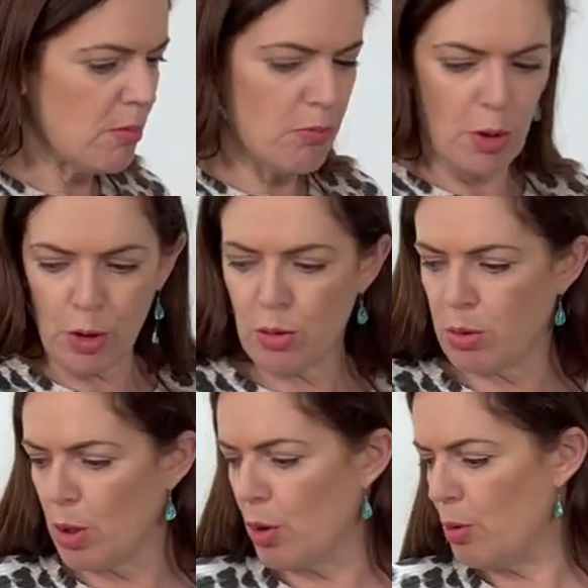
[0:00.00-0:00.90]

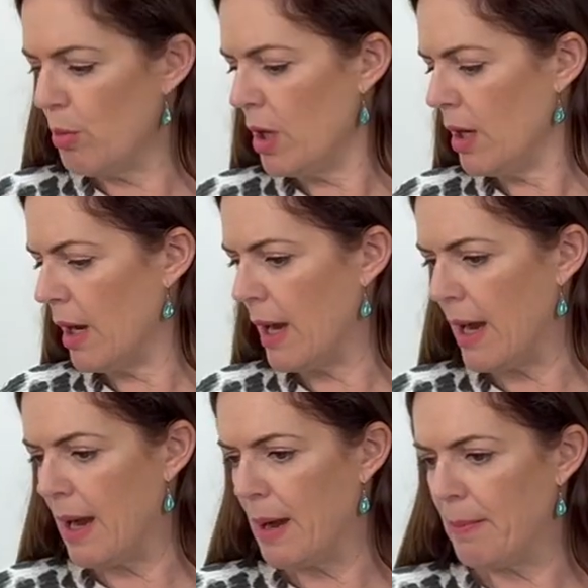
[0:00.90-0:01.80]
monochrome,
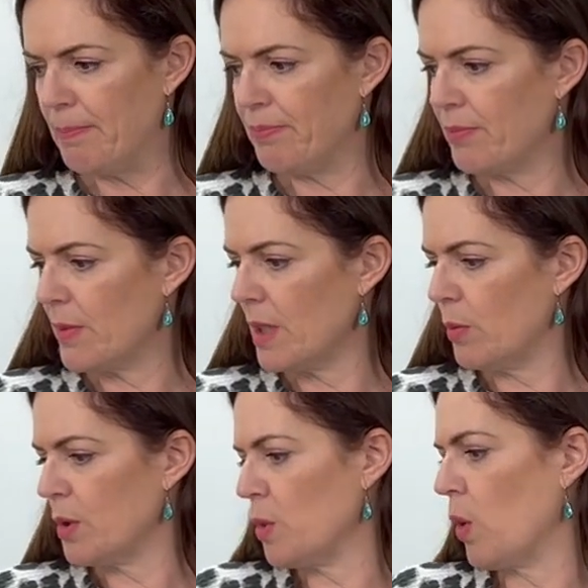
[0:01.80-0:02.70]
I
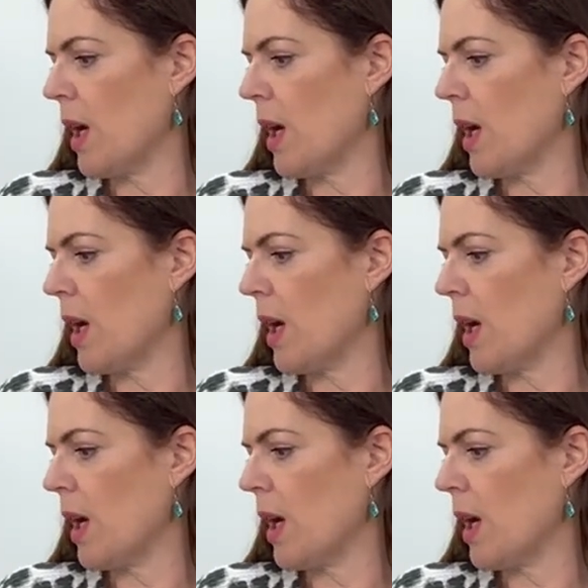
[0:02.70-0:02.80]
wonder what